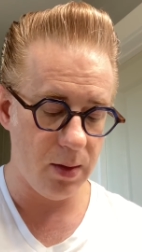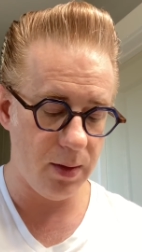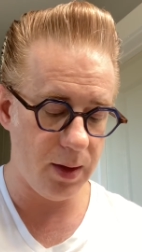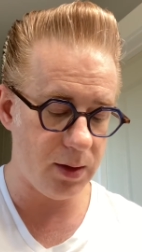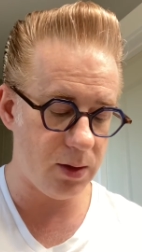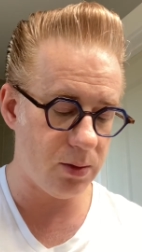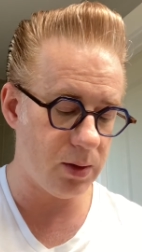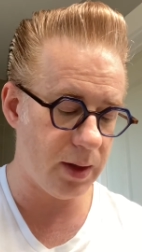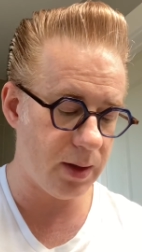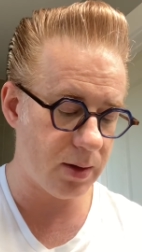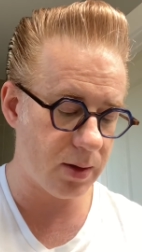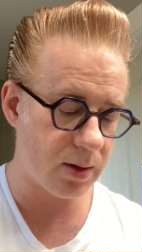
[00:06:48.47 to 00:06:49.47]
They do
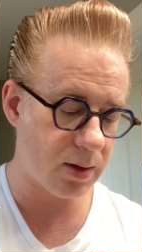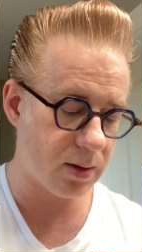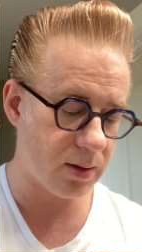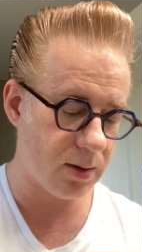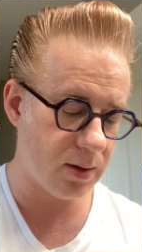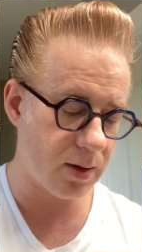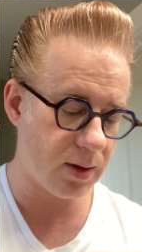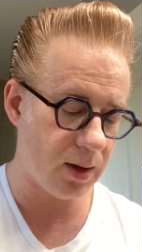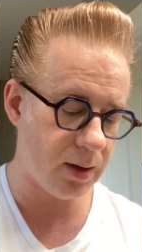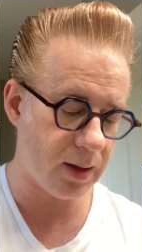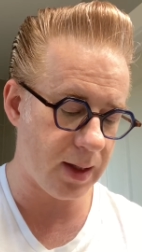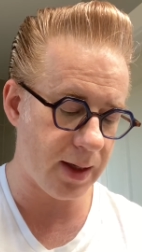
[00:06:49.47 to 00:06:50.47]
list
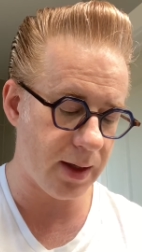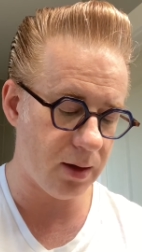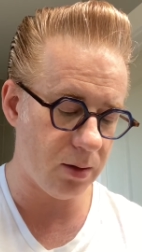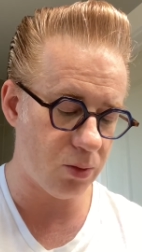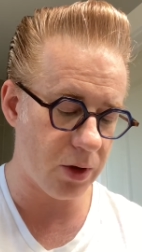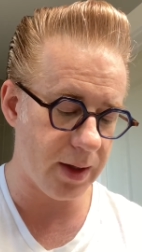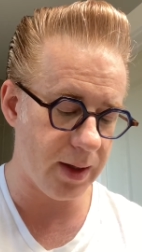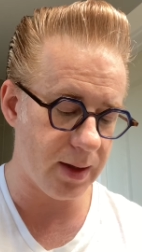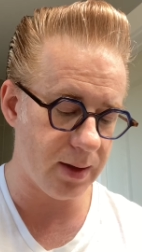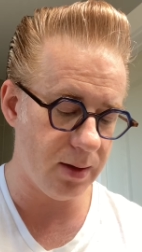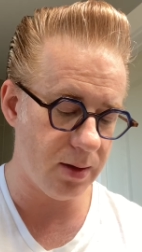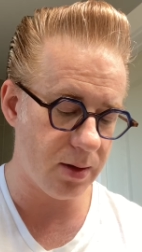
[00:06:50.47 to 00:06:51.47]
Sundial
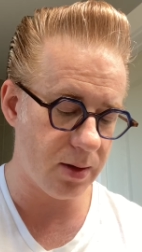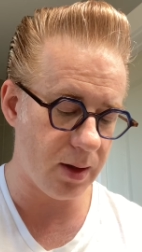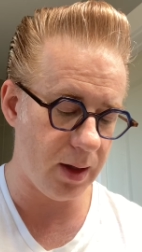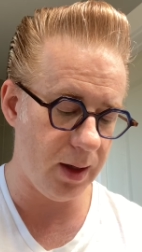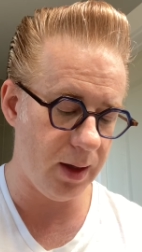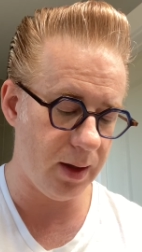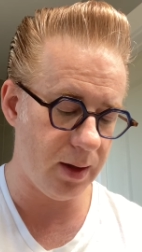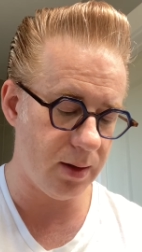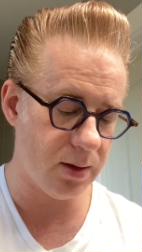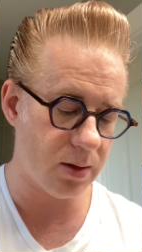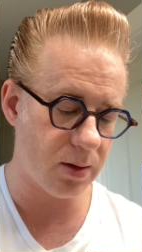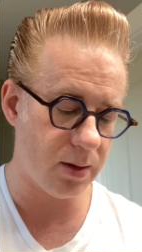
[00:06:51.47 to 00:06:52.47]
Brands
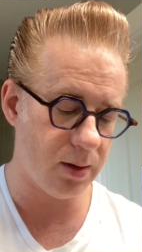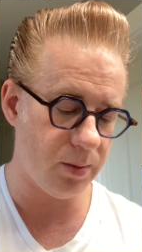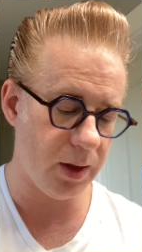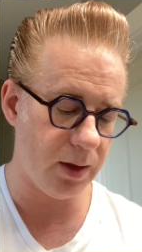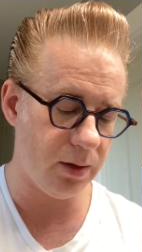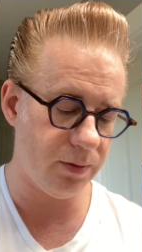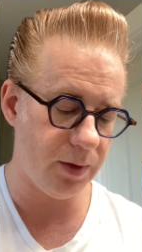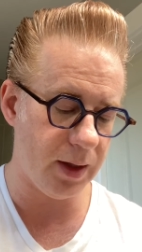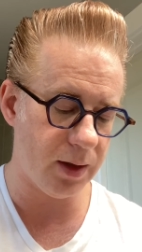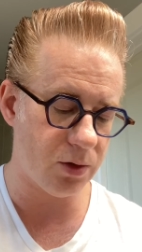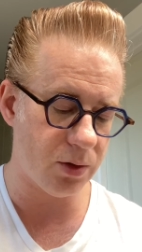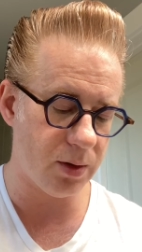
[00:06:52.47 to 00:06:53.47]
as the
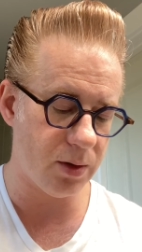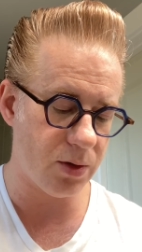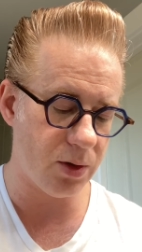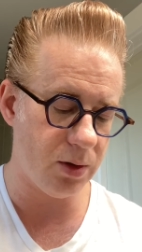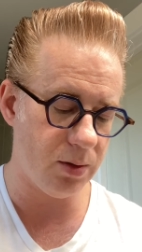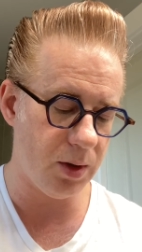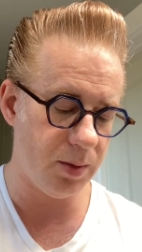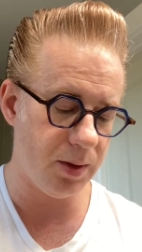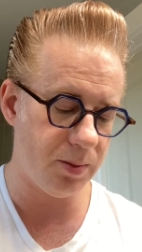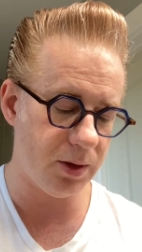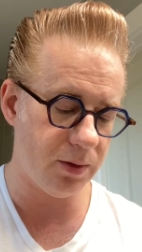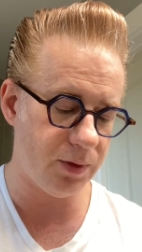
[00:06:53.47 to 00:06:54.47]
manufacturer, so you may be
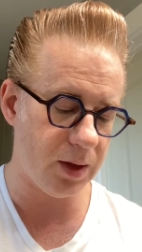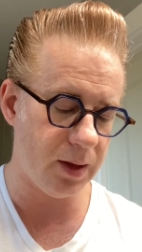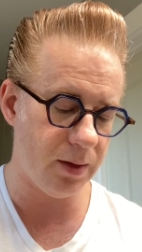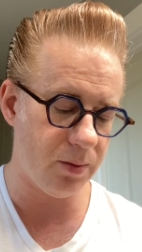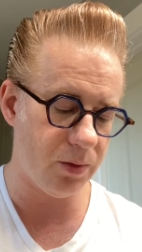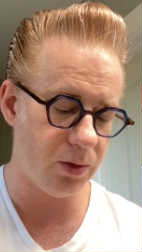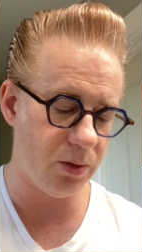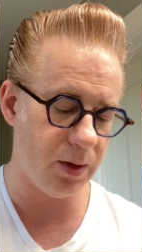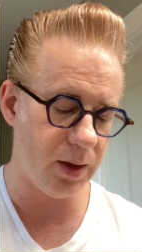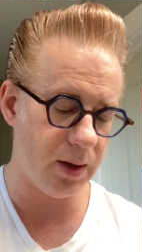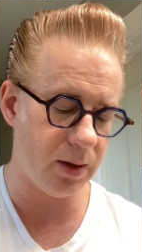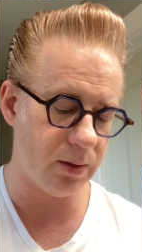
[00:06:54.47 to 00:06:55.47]
able to find them through
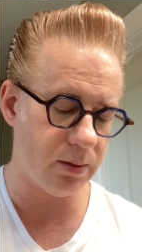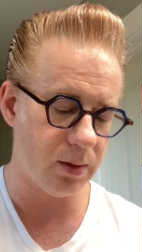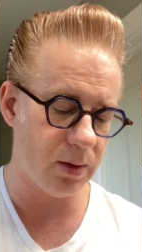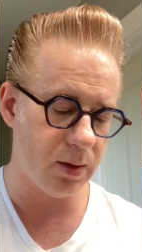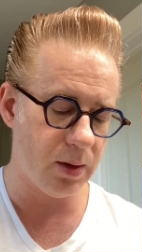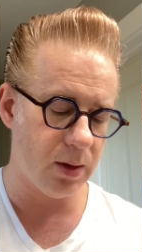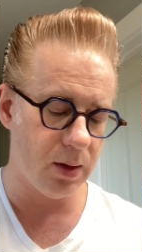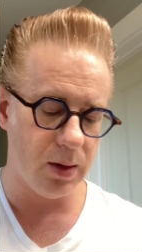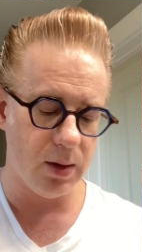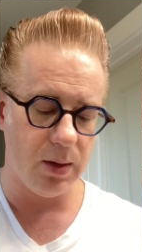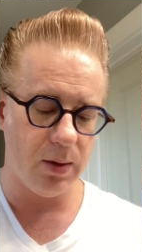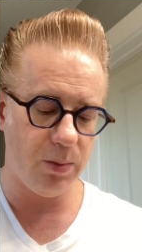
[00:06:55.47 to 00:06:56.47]
there.
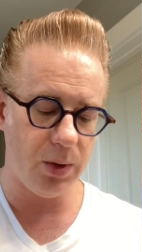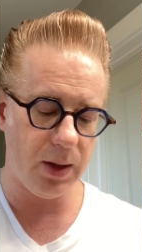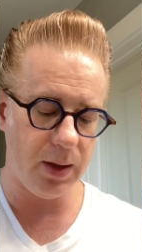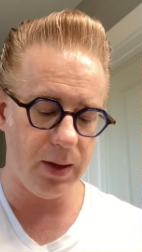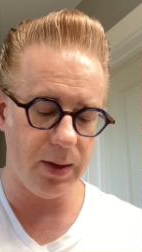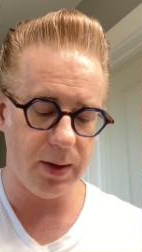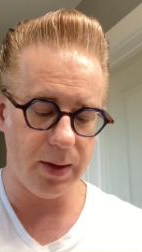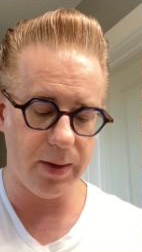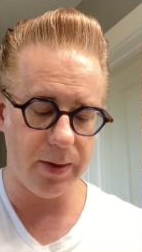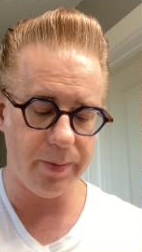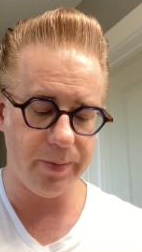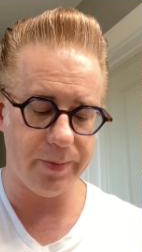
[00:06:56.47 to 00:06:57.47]
But uh,